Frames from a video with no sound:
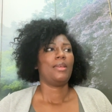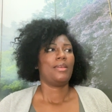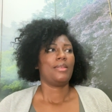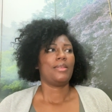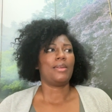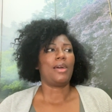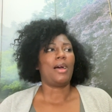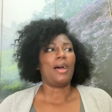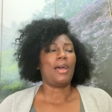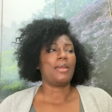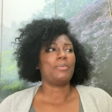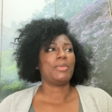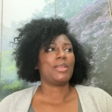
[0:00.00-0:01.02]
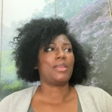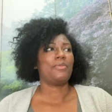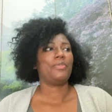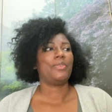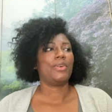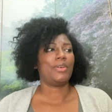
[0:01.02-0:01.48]
you know, I am
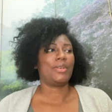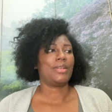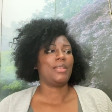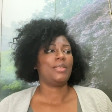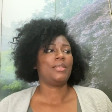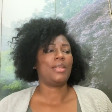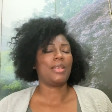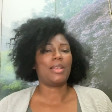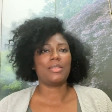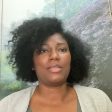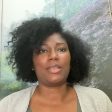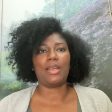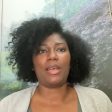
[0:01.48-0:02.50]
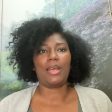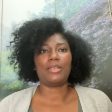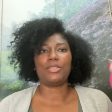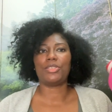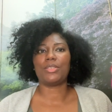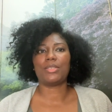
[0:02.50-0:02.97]
looking forward. Like I said, I
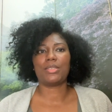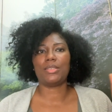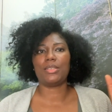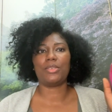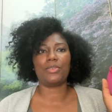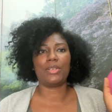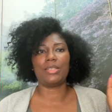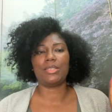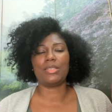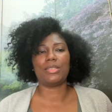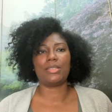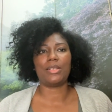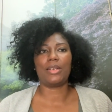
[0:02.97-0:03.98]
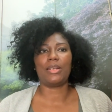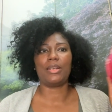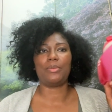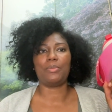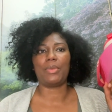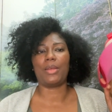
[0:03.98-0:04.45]
just literally
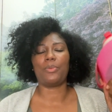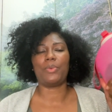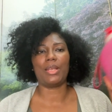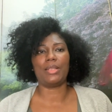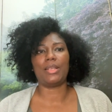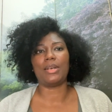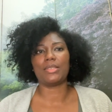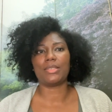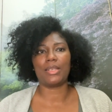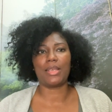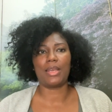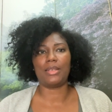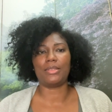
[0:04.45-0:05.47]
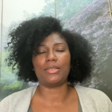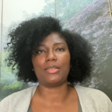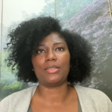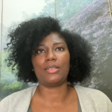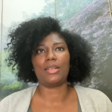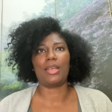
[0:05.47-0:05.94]
started my weight loss again.
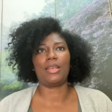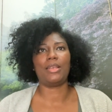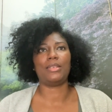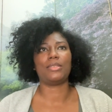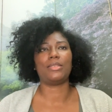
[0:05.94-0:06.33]
Today is